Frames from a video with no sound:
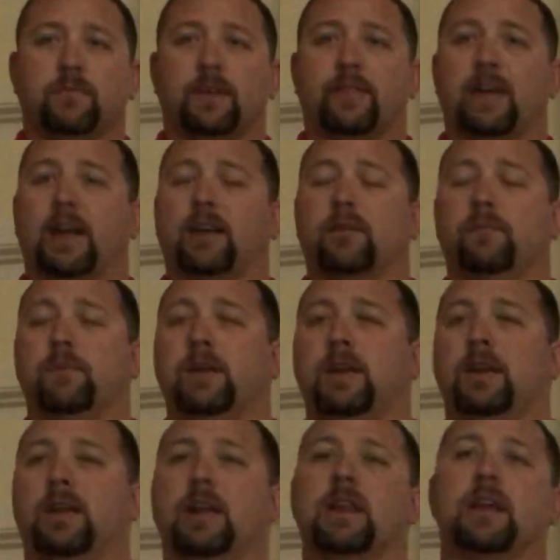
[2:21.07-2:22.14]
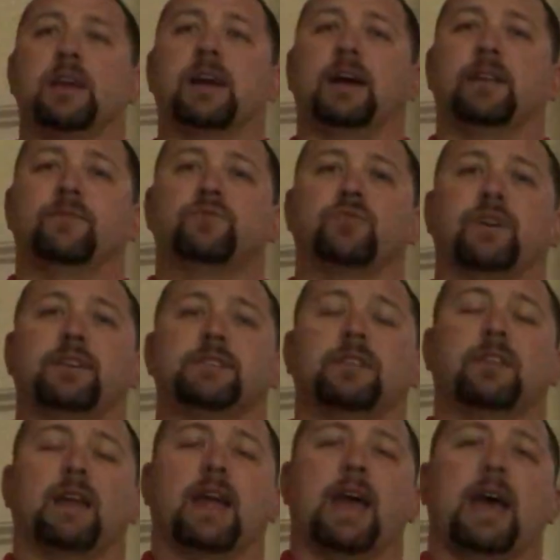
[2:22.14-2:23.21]
And that could be any kind of traits
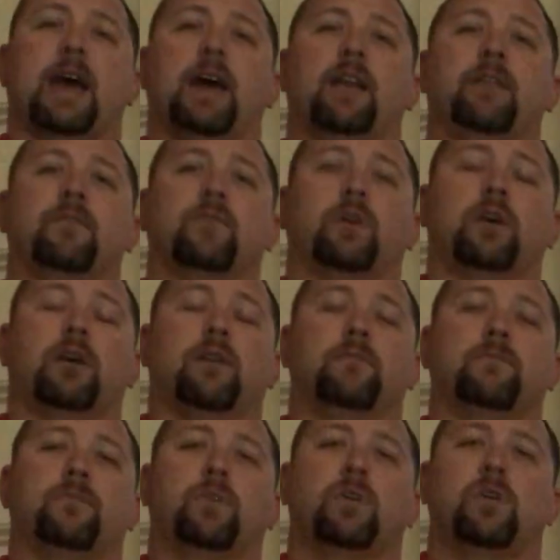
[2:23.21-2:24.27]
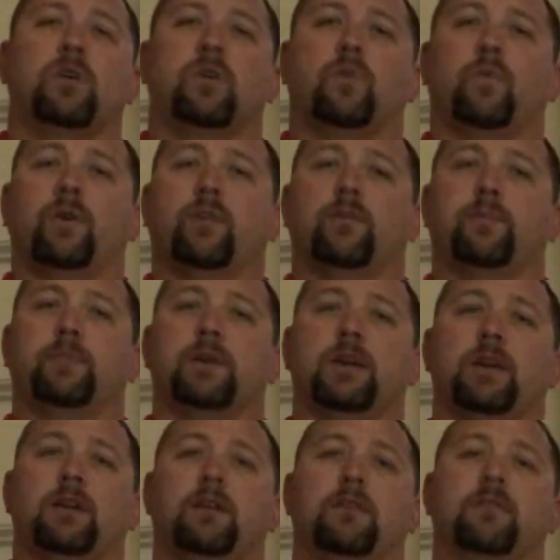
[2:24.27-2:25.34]
that they had, whether it
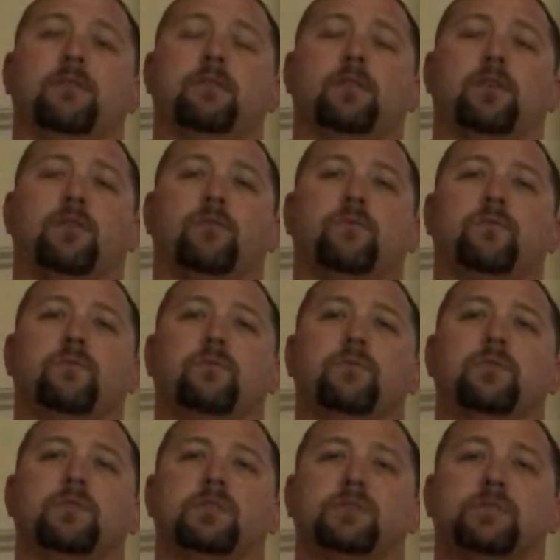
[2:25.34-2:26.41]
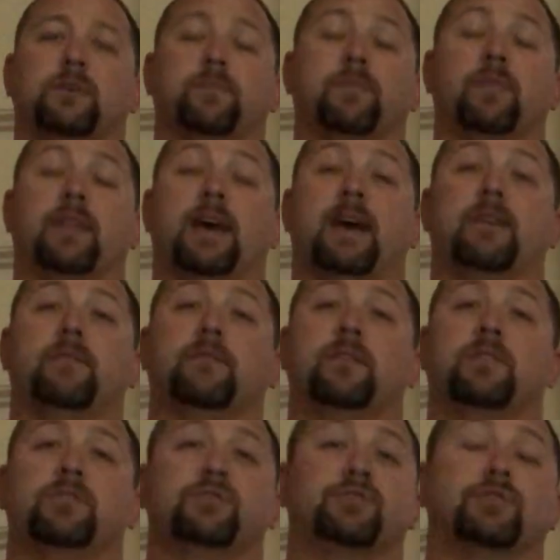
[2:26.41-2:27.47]
be, something that
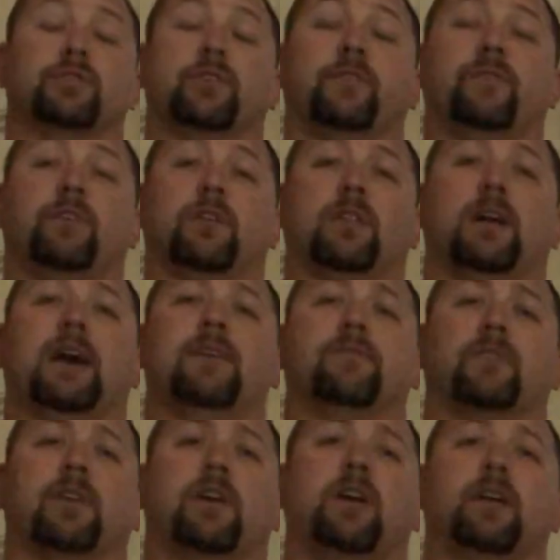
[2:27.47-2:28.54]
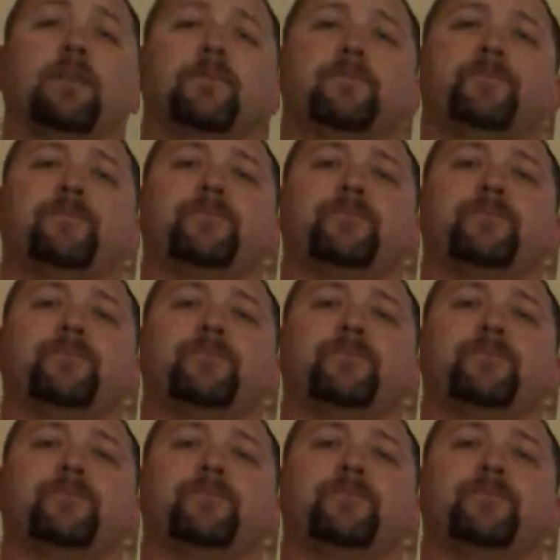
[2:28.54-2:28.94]
took over their life or not.